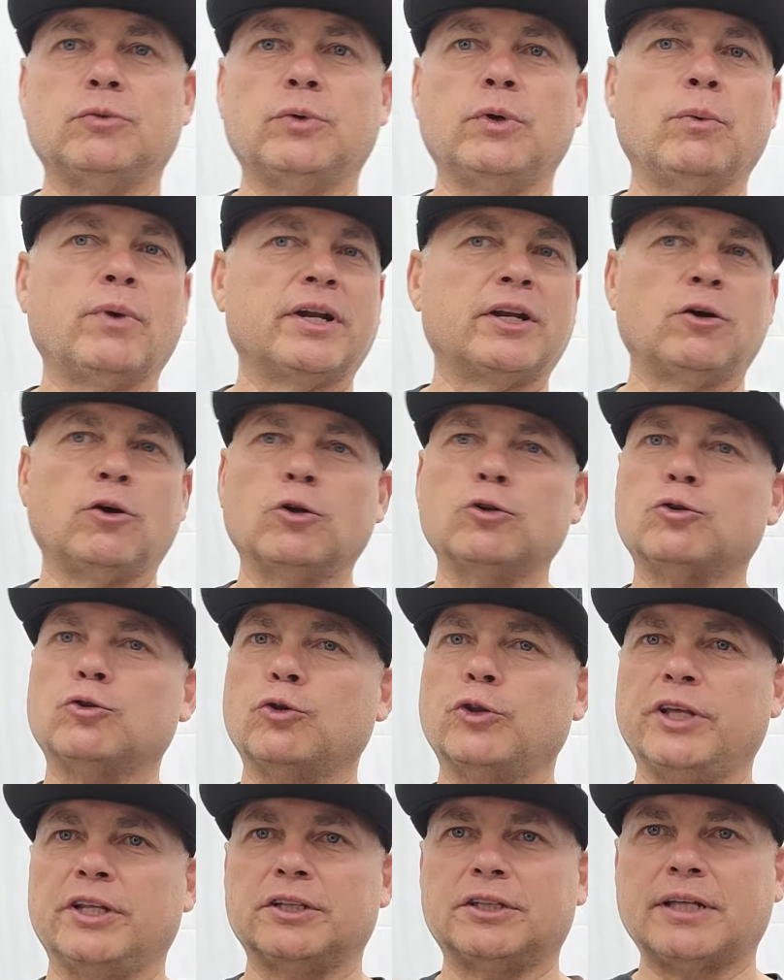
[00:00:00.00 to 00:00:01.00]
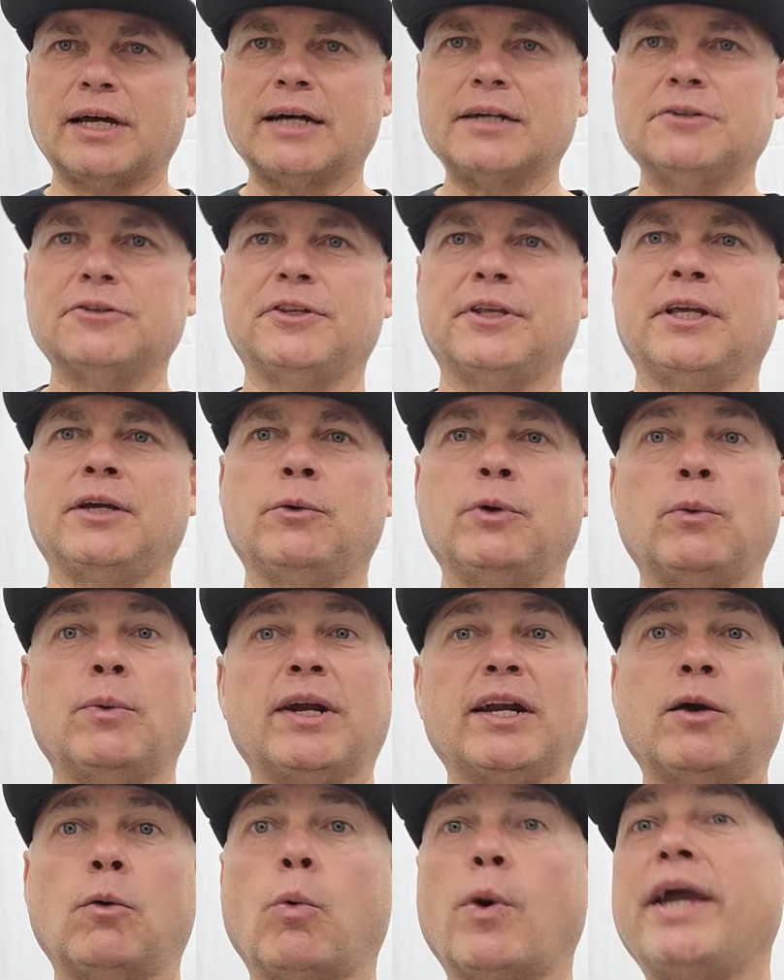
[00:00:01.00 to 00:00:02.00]
We wanna go through the entire thing. We
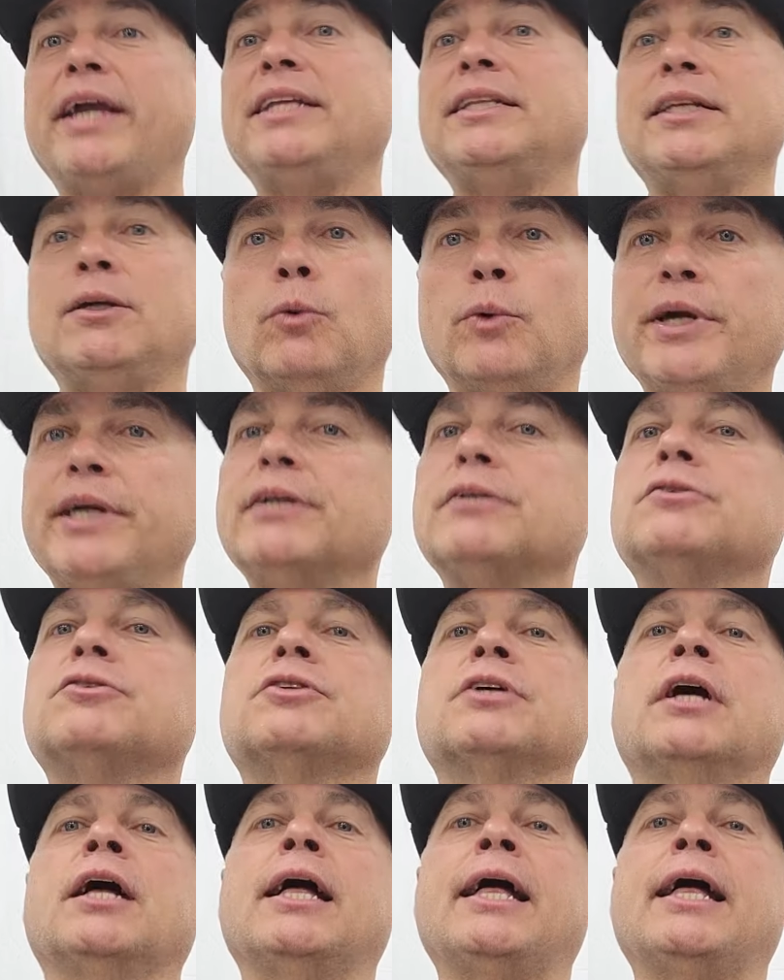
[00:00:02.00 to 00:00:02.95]
wanna weight the wheels.